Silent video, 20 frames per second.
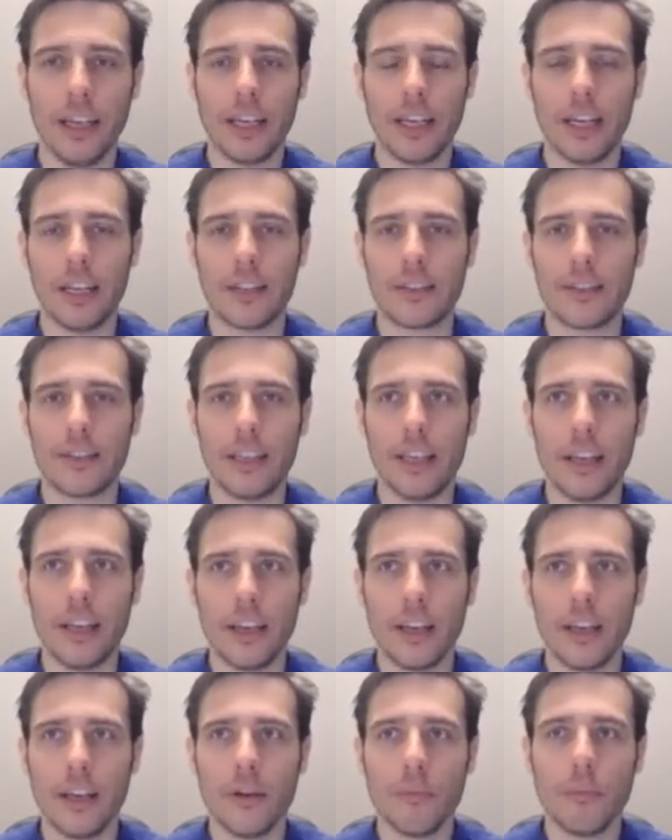It's the
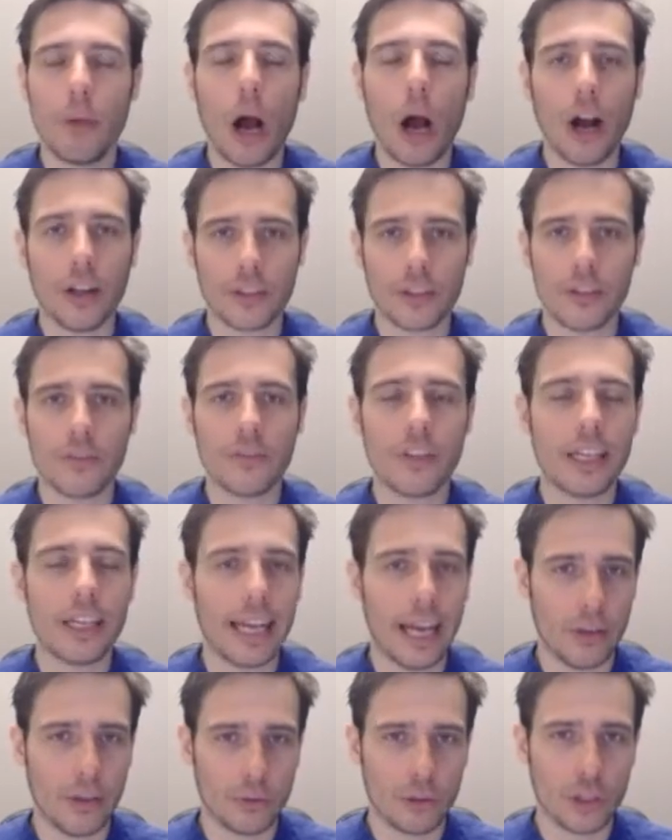parts of the
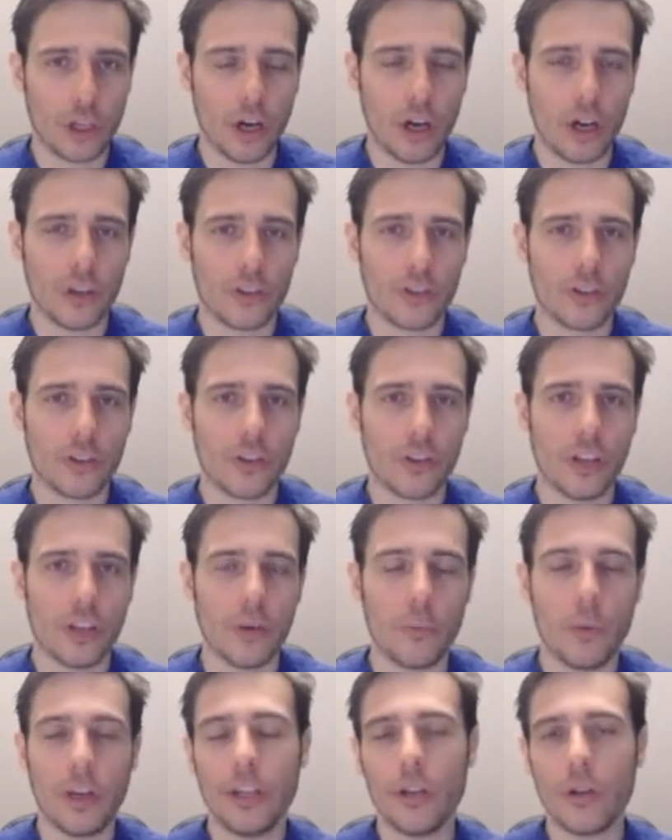natal chart that
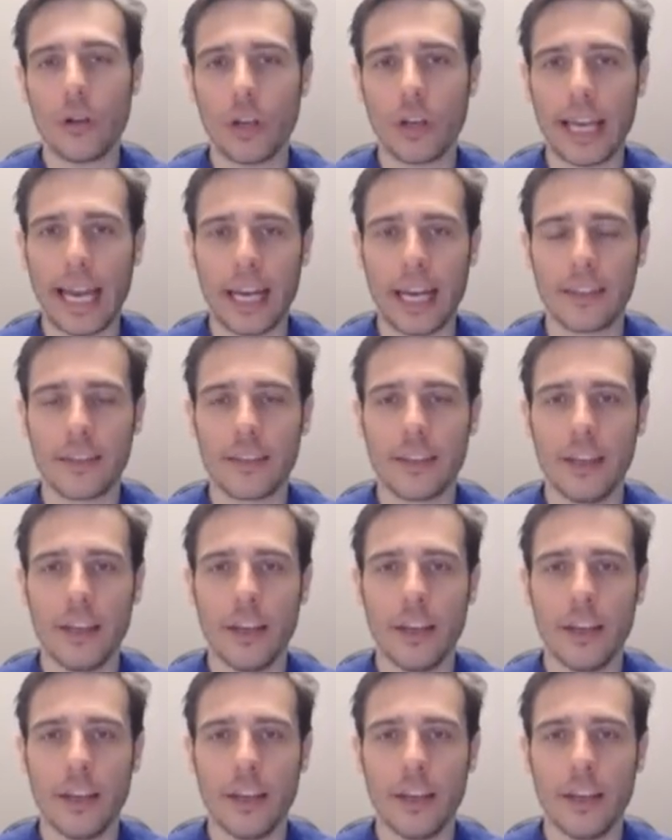when you look at,